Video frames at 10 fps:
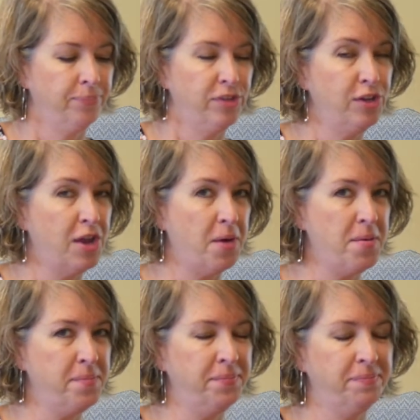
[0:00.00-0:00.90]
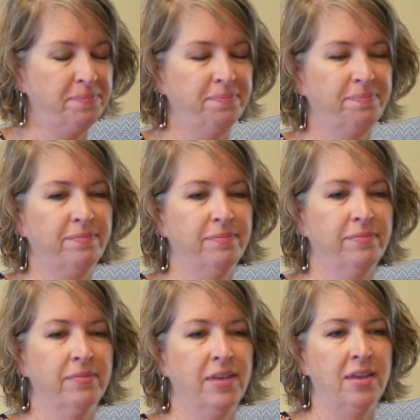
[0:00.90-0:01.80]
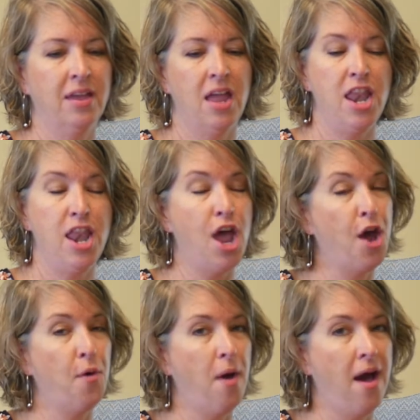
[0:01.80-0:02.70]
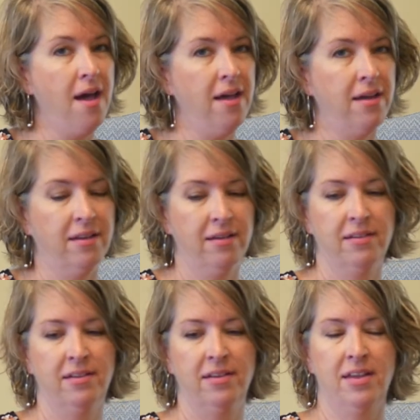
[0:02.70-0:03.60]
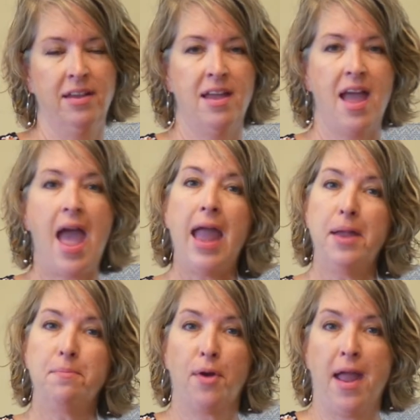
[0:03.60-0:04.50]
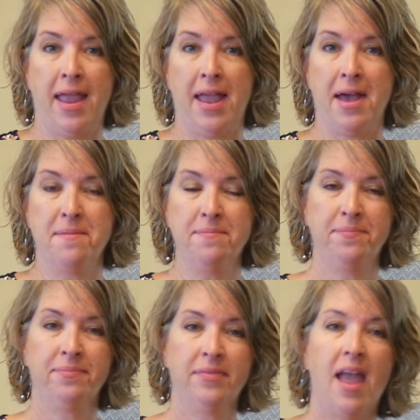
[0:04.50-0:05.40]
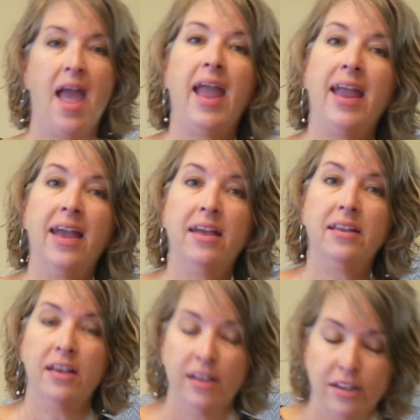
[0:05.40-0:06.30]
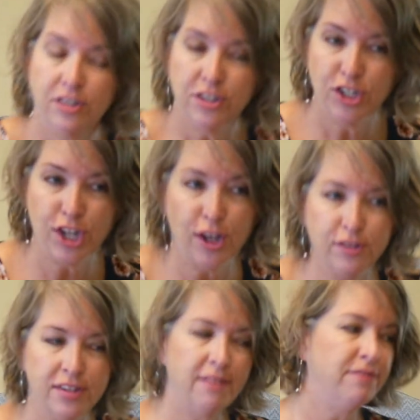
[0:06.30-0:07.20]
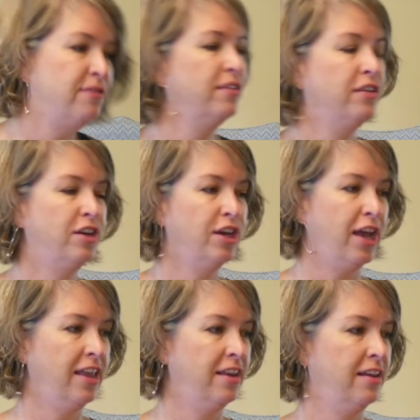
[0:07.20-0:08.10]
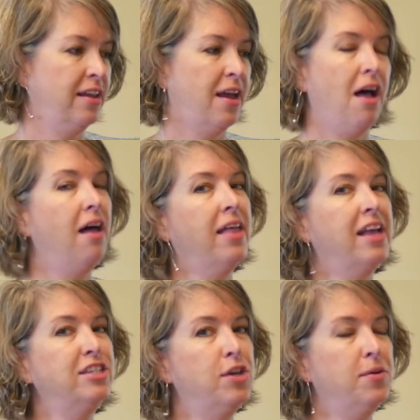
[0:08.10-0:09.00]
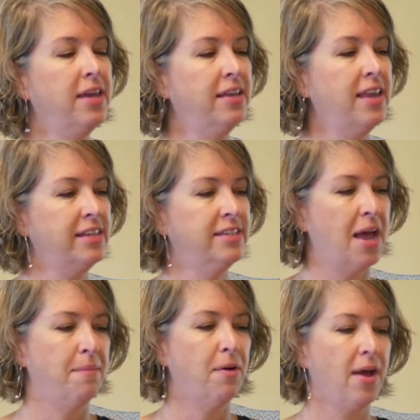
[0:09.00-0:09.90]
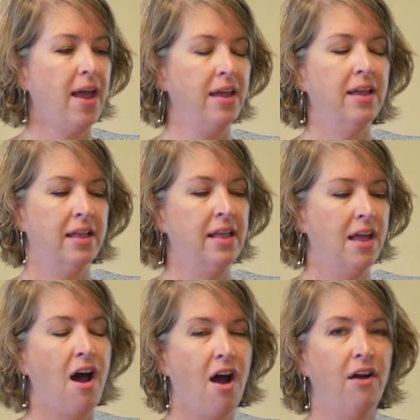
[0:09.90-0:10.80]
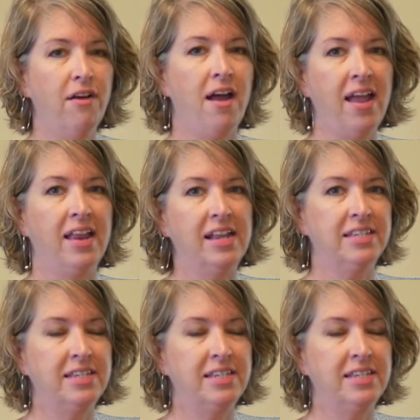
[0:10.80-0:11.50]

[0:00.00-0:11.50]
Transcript: Do you know them? Noah, Abraham, and Joseph. Good. I'll ask you again next time, okay? All right, it's